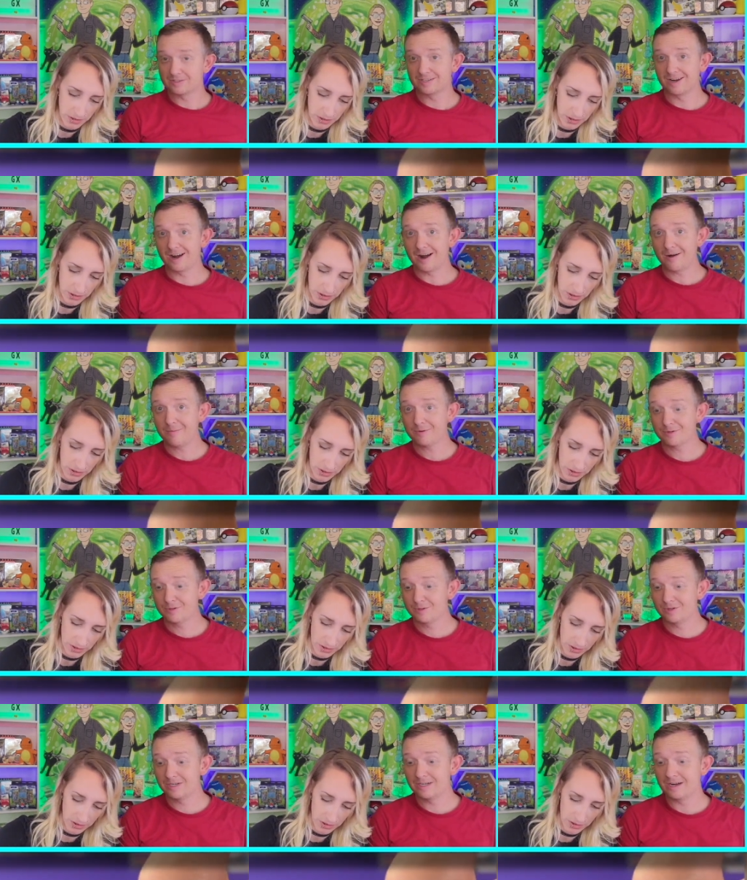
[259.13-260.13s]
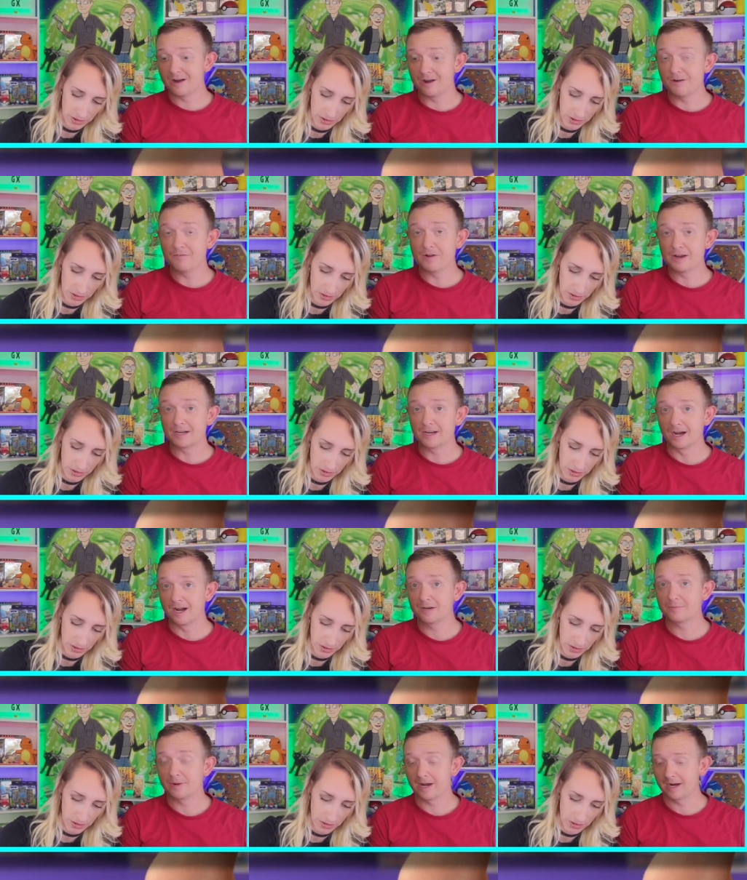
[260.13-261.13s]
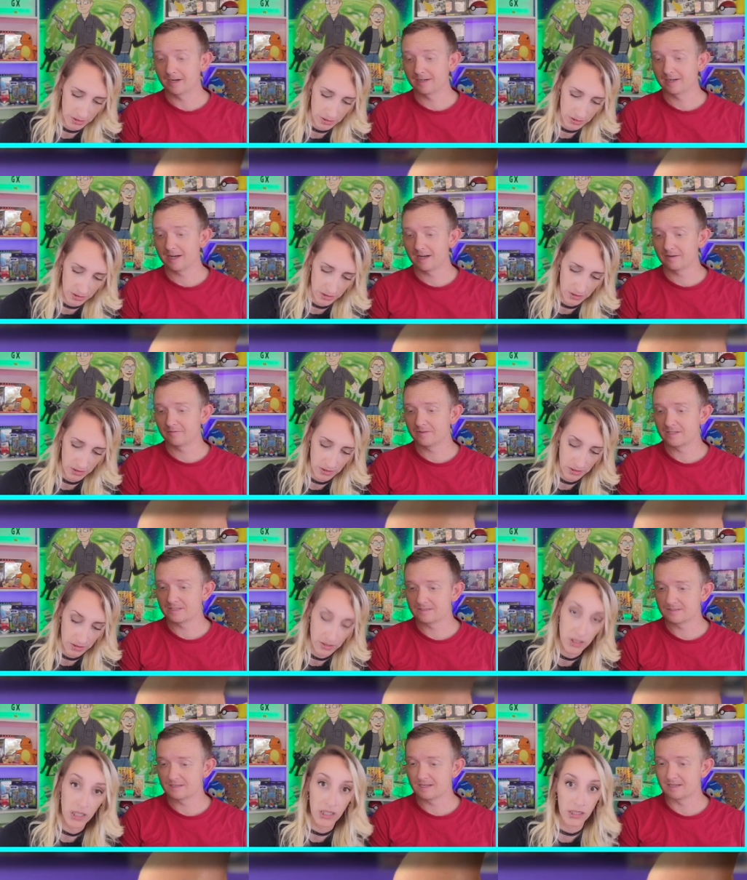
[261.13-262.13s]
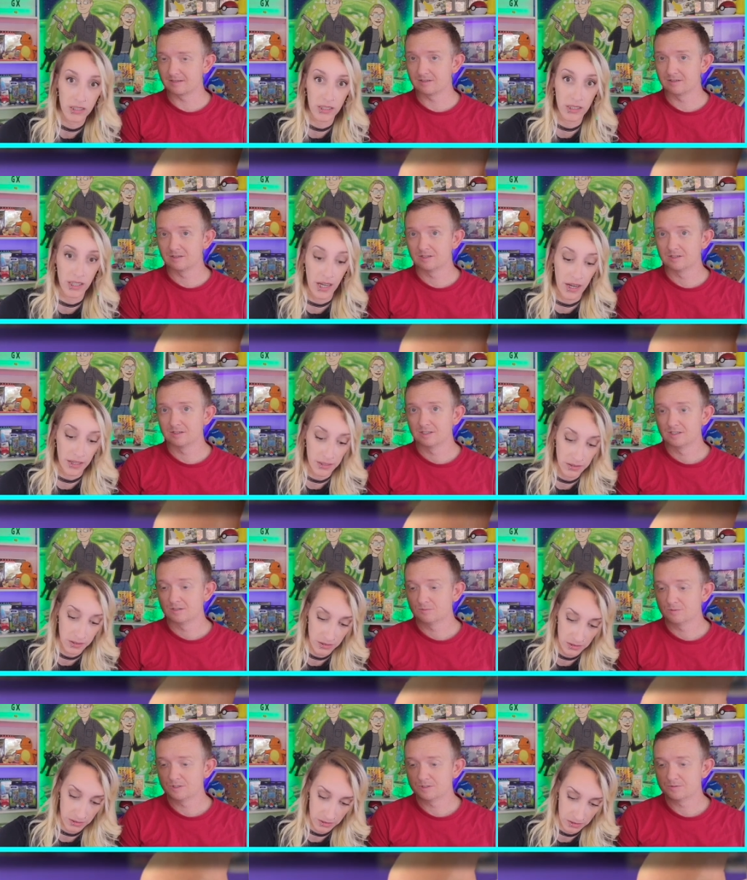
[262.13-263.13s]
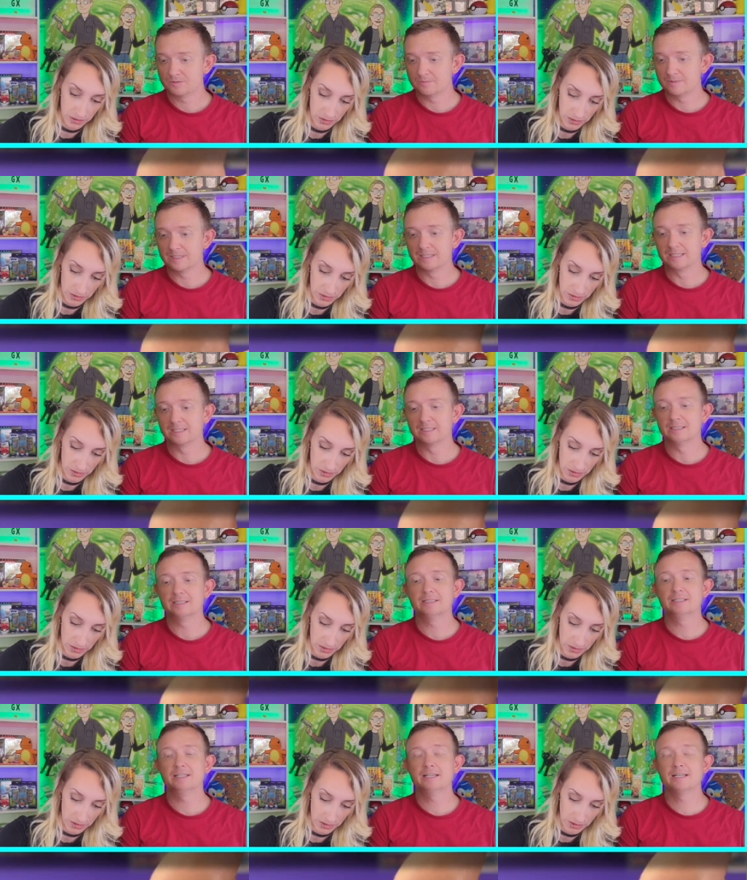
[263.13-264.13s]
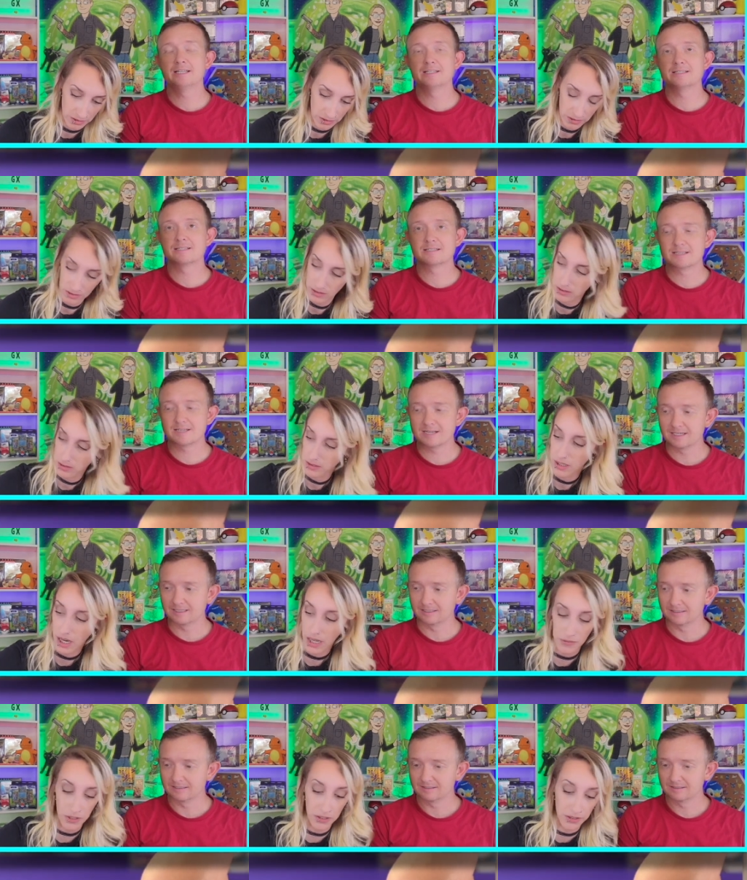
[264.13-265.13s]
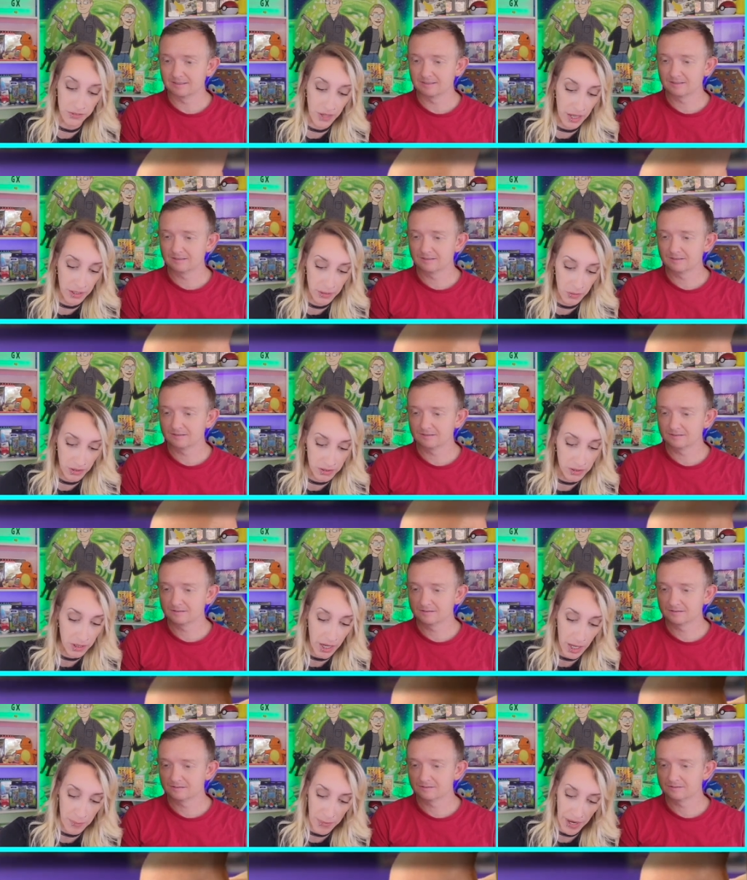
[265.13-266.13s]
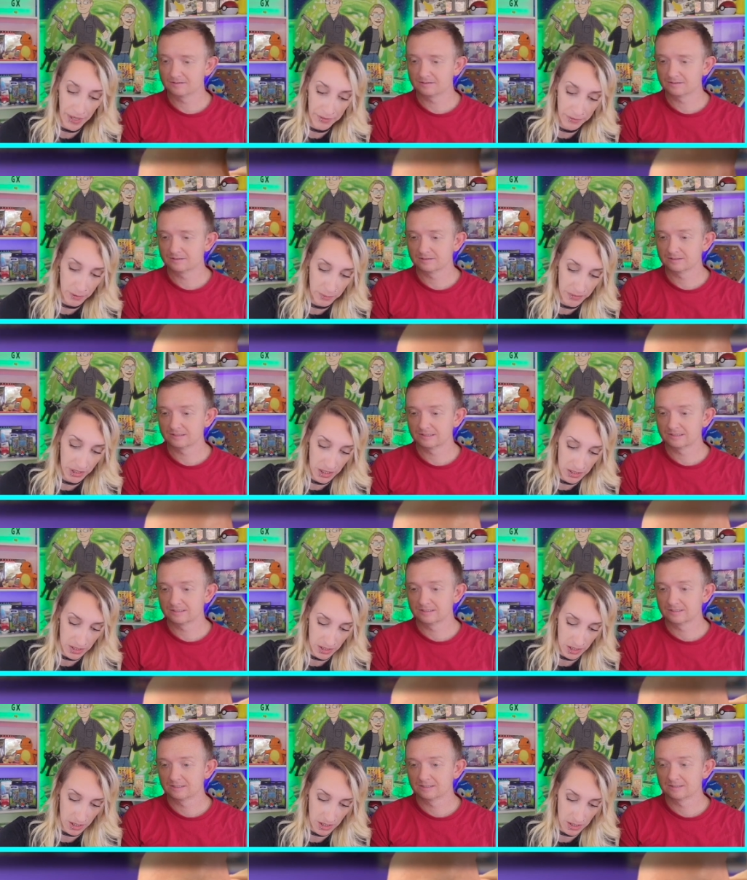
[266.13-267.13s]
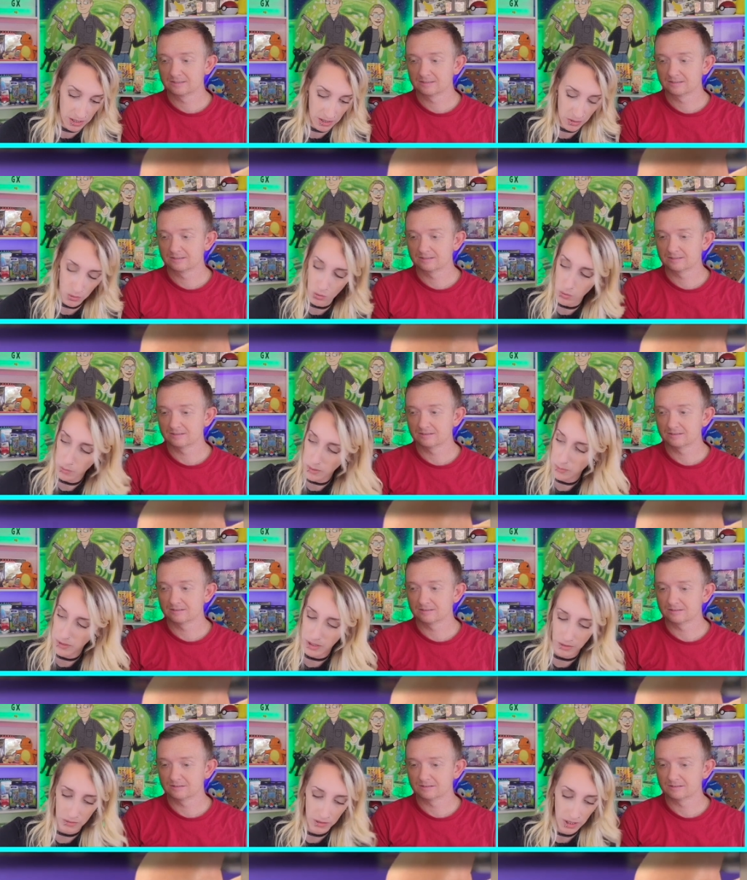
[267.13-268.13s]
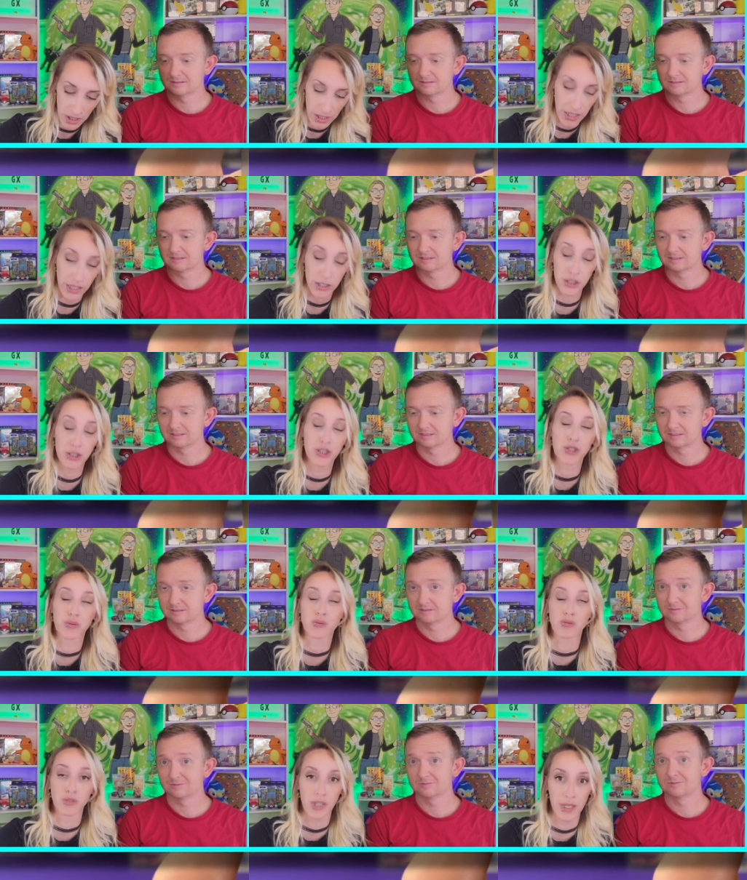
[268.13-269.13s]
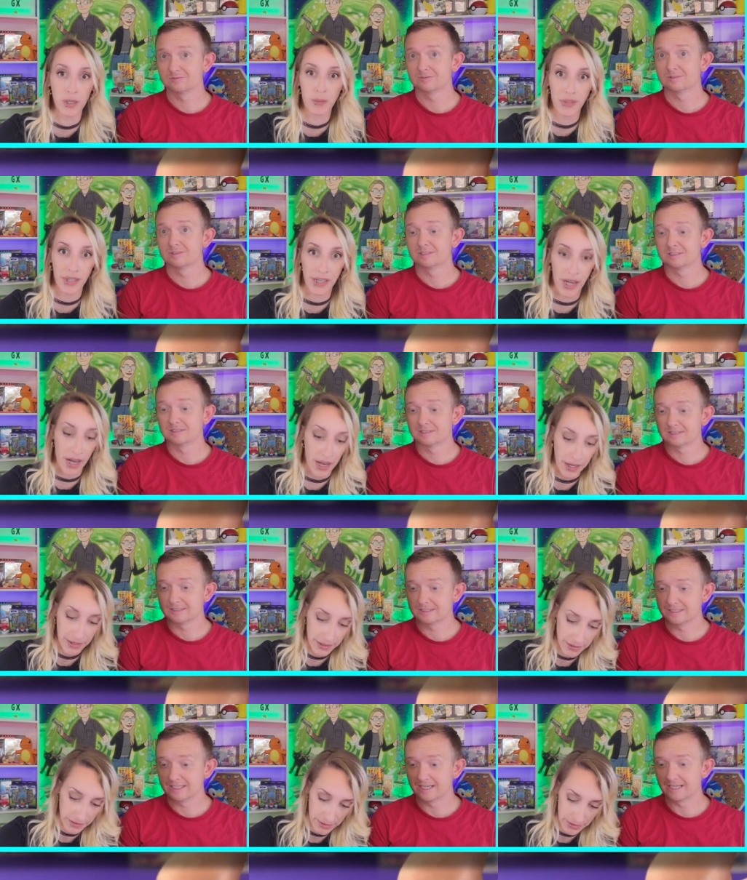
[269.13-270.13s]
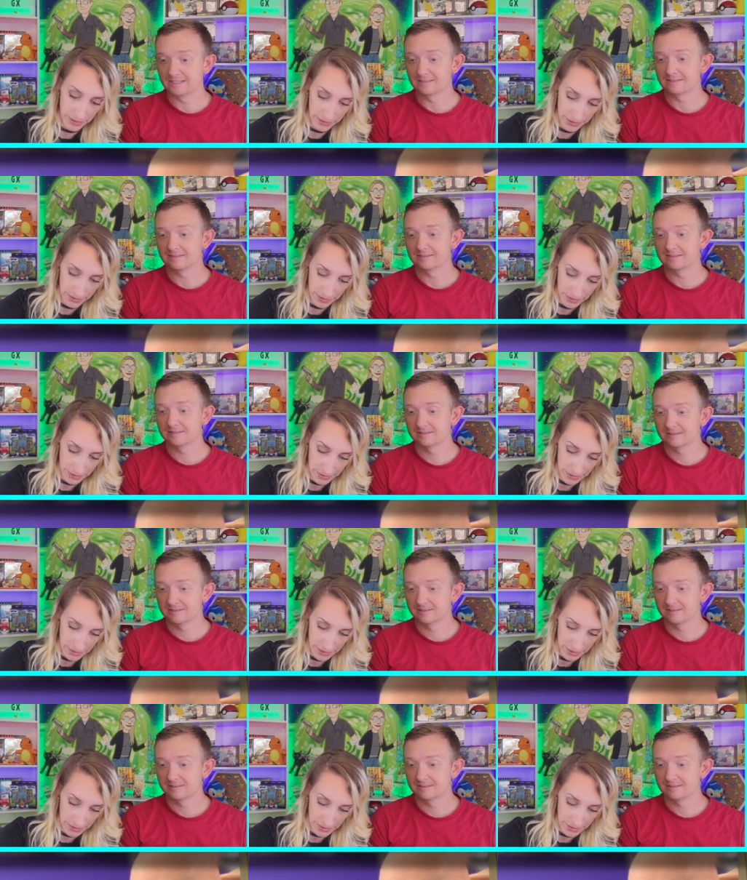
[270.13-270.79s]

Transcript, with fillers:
Speaker 1: the opportunity of a God Pack out of this set. Yeah. Which would be insane. I've
Speaker 2: heard the value on the God Pack from this is, ooh, thank you, extremely high.
Speaker 1: Yes.